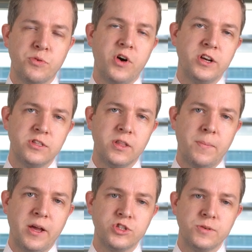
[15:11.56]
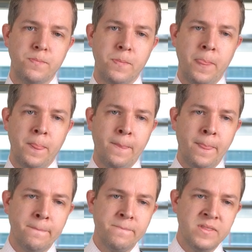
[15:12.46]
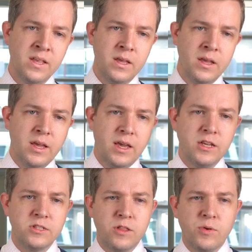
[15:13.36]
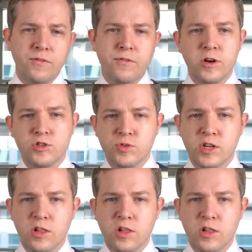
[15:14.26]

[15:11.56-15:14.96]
provided to that patient. Here's another one for functional